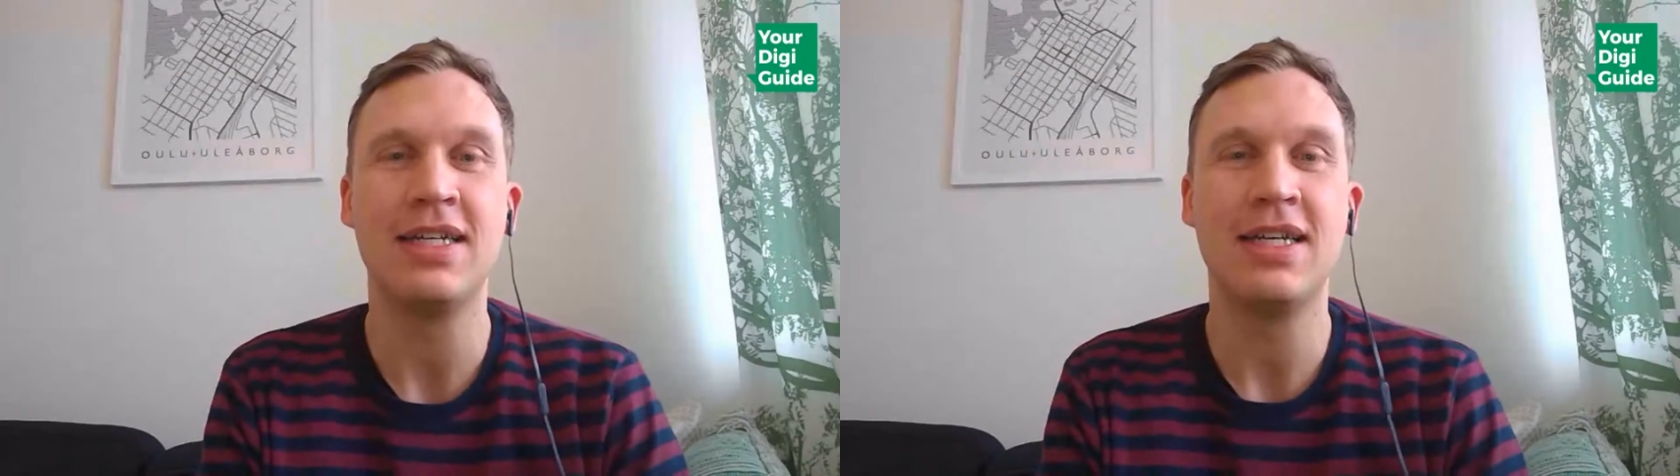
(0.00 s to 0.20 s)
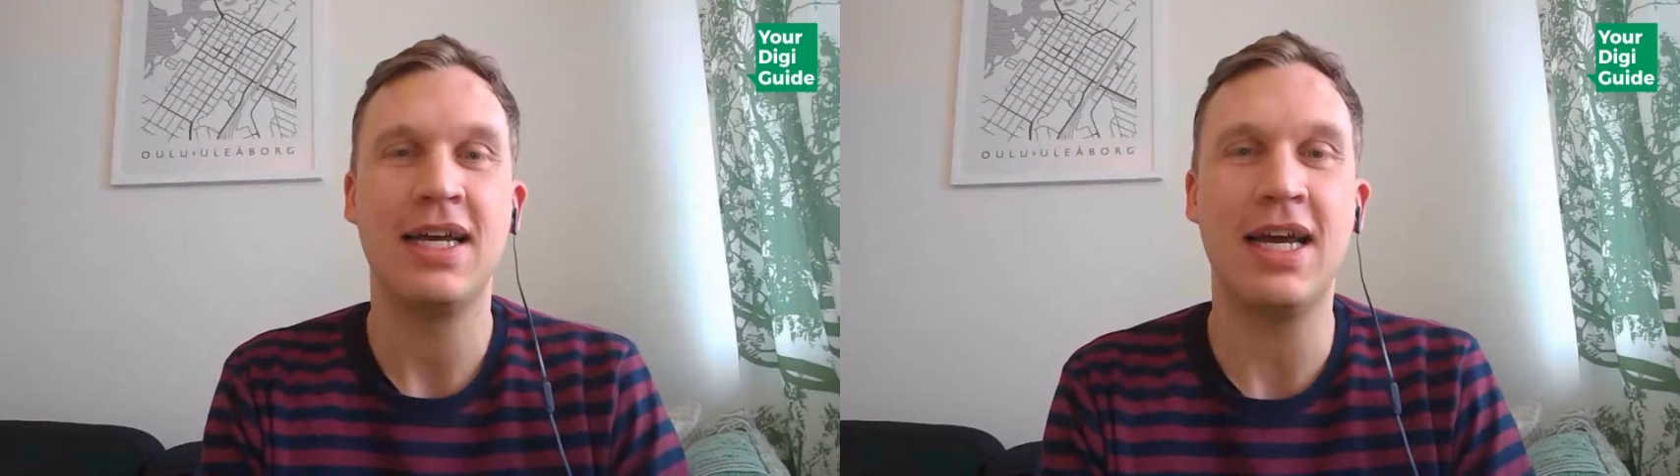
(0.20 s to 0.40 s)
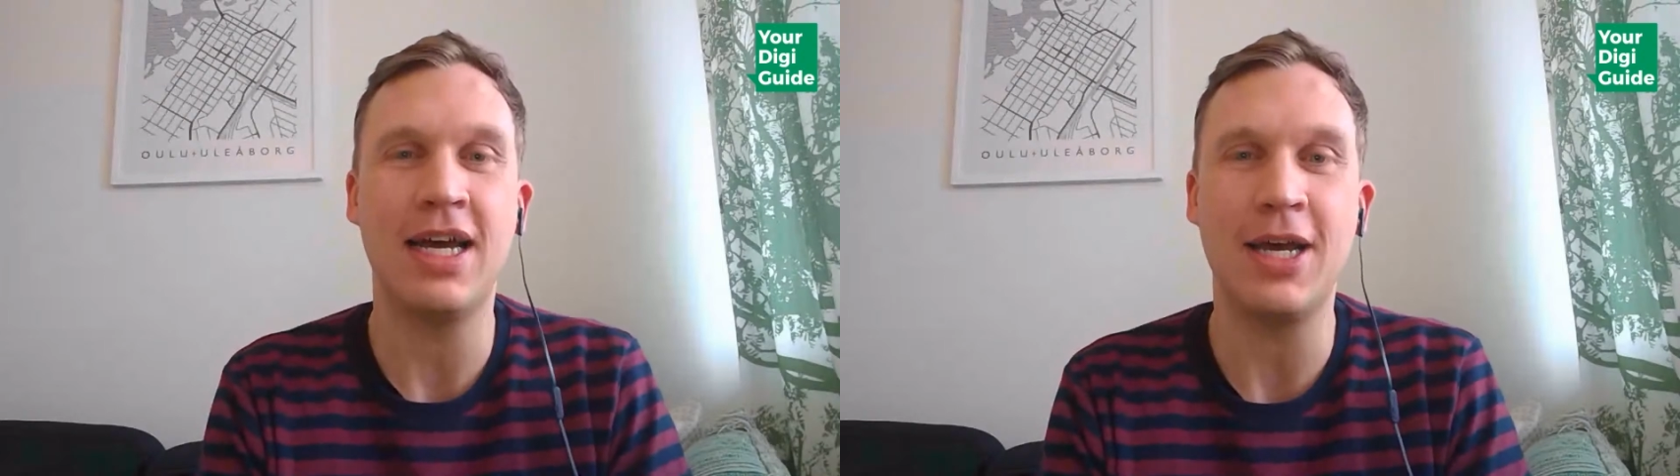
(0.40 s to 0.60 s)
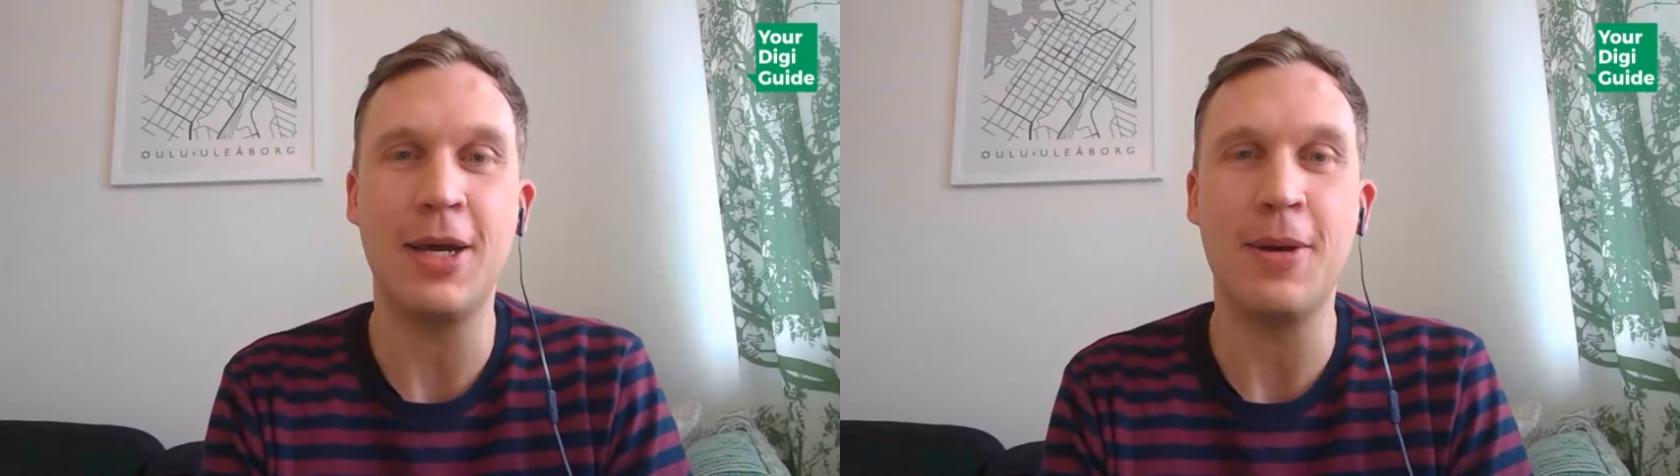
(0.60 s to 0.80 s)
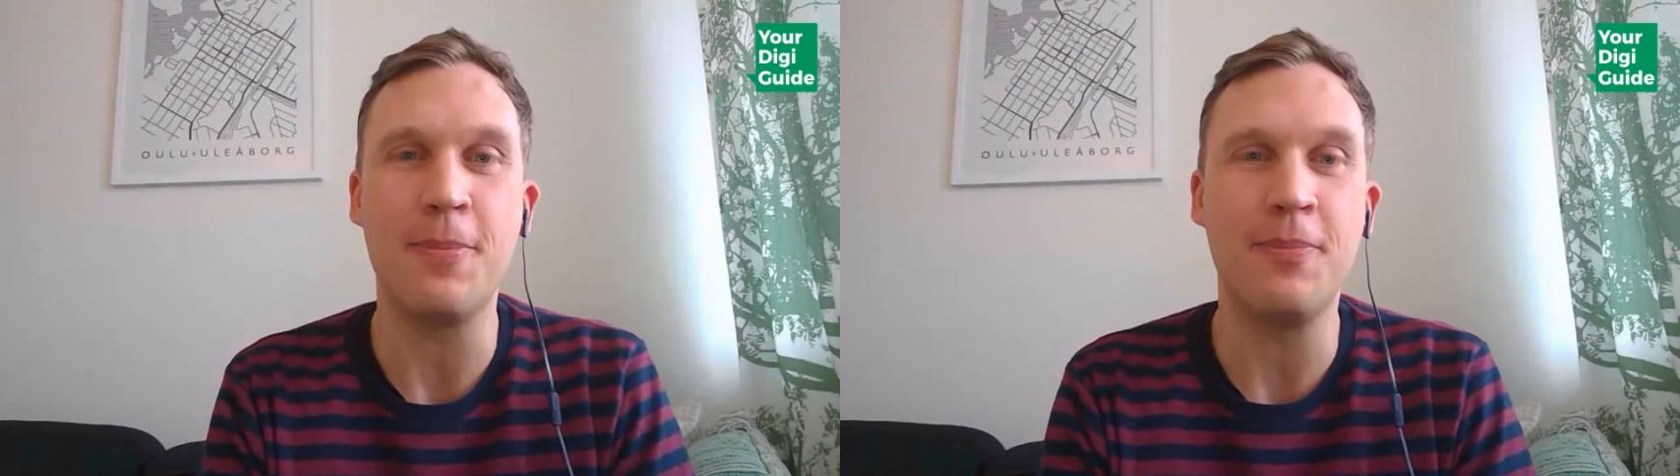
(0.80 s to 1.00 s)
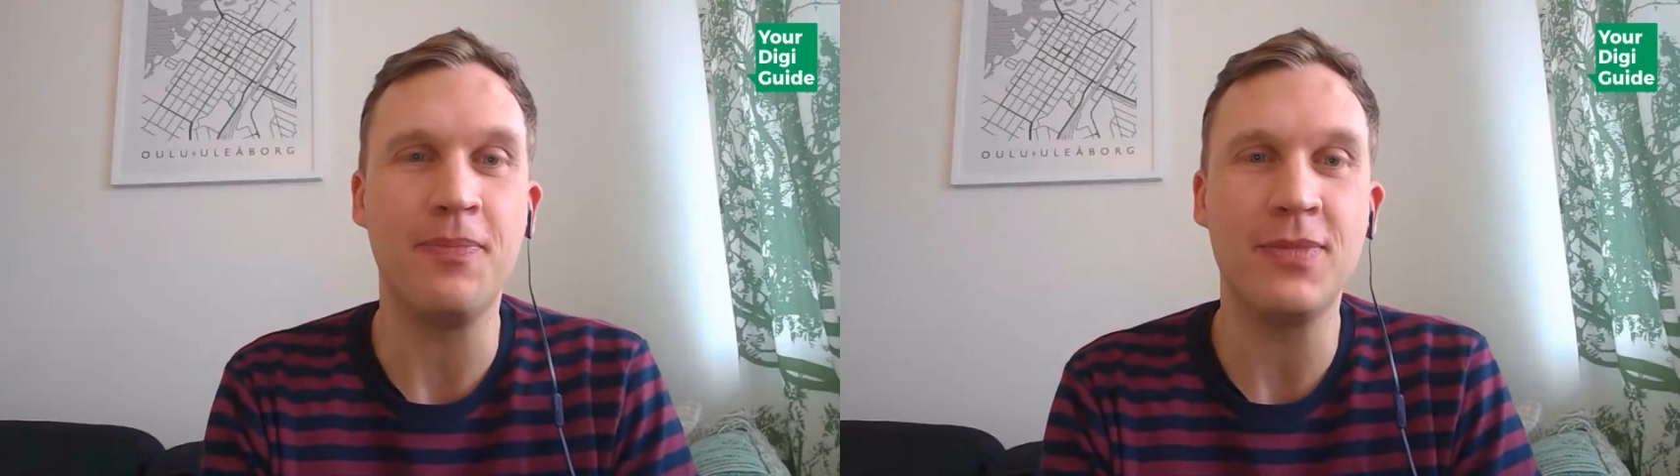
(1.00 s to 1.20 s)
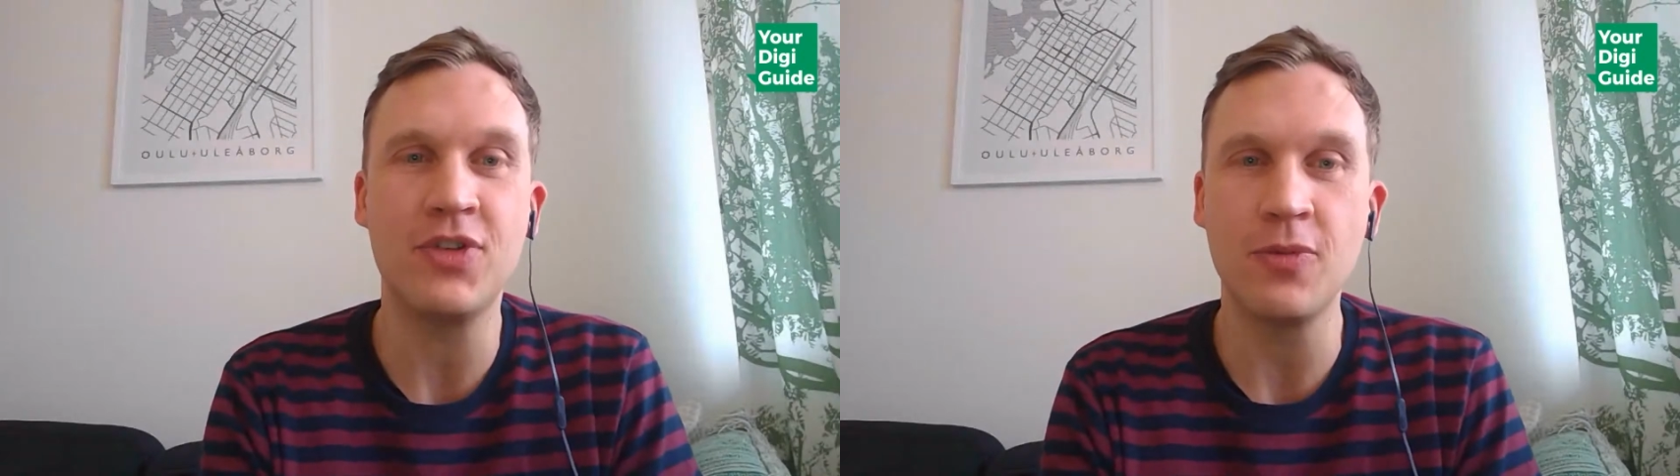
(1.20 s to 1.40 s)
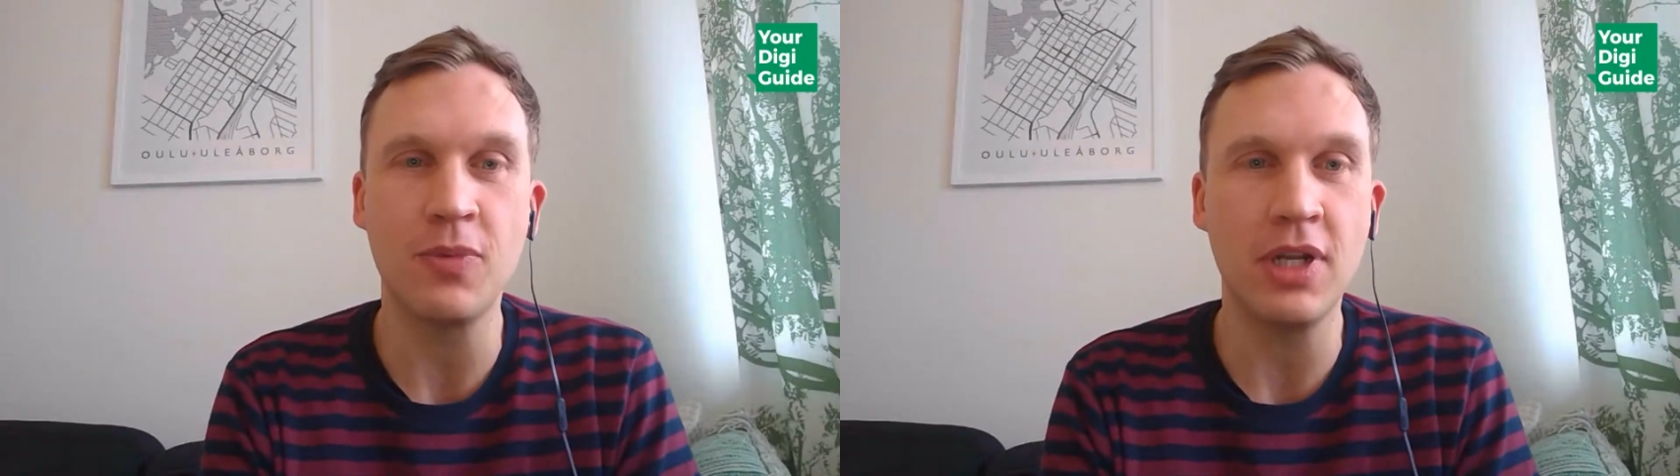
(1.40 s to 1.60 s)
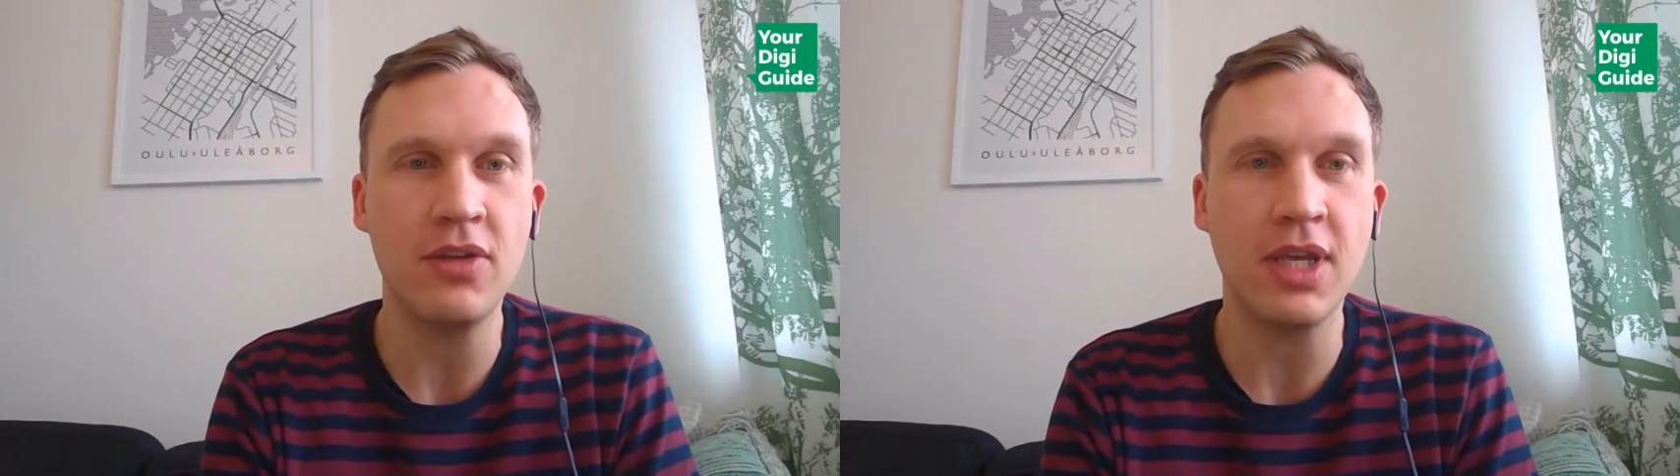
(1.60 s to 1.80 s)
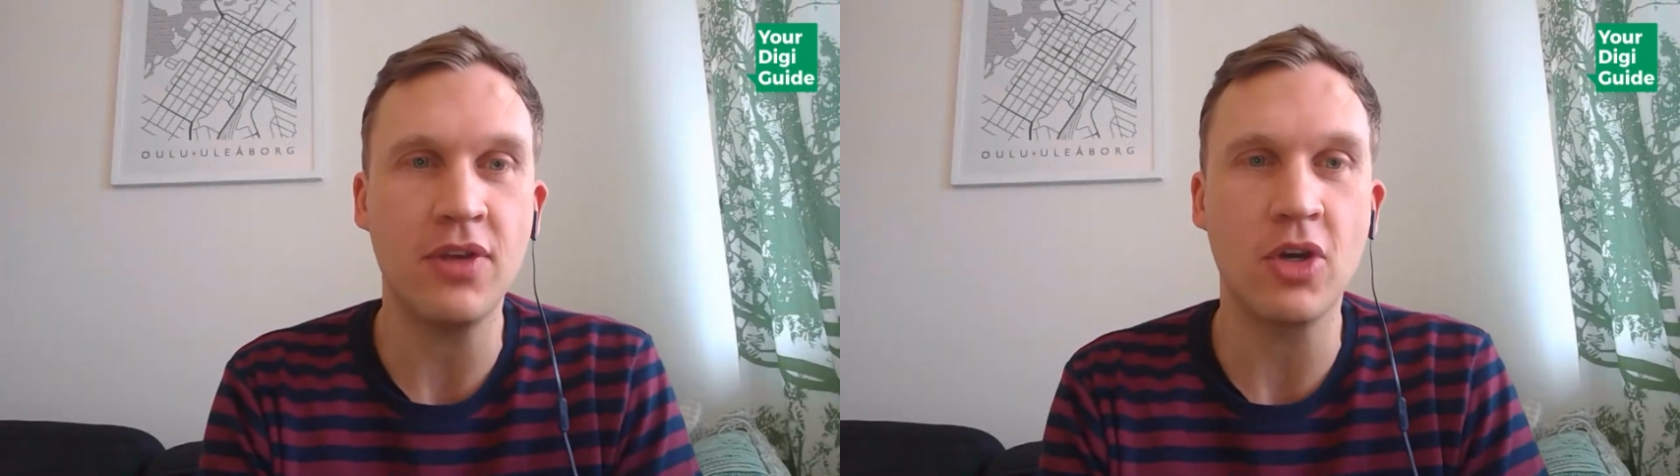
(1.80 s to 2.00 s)
Just wanted to
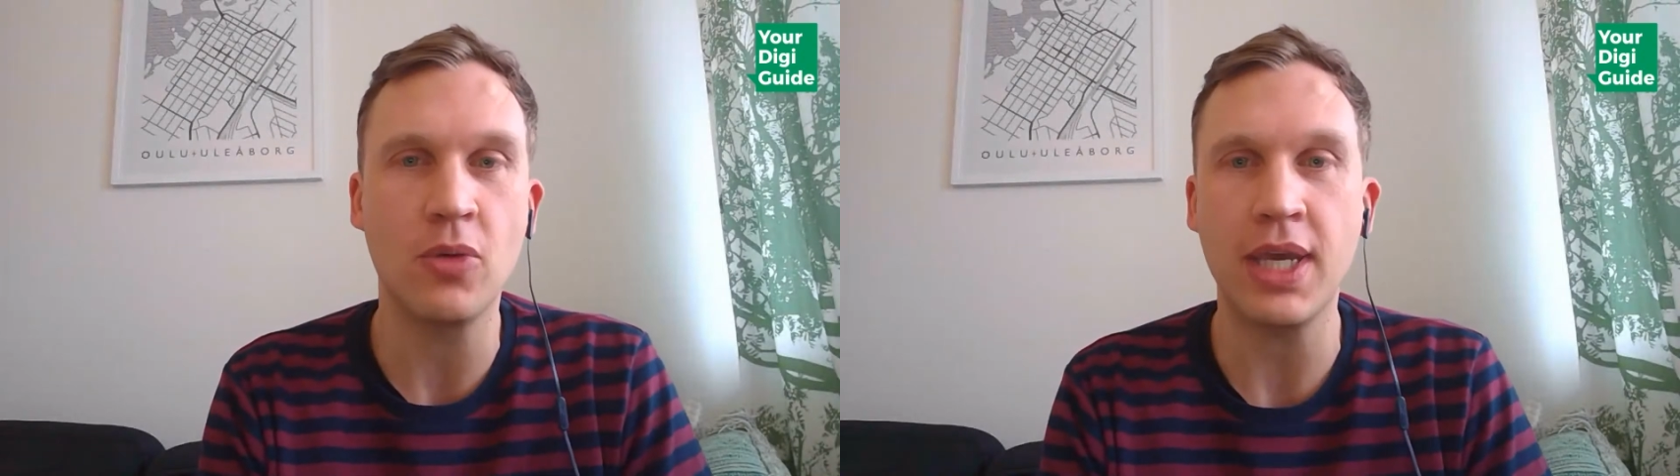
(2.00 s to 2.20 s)
give you a quick